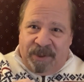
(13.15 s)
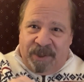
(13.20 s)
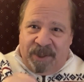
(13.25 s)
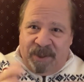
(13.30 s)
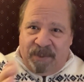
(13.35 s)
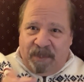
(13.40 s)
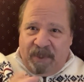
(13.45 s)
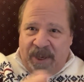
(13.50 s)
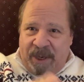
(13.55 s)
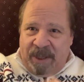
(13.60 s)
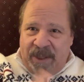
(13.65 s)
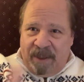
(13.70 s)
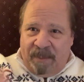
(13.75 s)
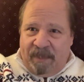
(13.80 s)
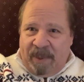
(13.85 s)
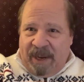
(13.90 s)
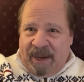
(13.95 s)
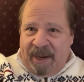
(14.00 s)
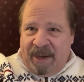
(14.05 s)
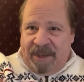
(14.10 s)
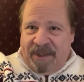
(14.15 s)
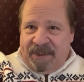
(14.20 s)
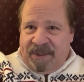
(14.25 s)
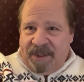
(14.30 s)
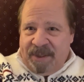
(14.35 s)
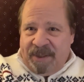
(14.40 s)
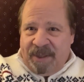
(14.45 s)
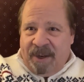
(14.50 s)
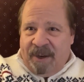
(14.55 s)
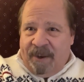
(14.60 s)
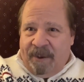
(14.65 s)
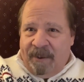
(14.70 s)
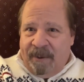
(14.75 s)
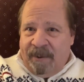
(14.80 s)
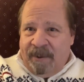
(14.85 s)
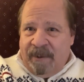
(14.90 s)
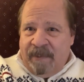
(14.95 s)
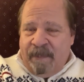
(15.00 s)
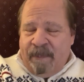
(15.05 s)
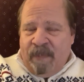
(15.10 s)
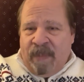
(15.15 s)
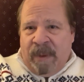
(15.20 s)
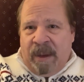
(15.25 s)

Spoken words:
displaying the bias as a color,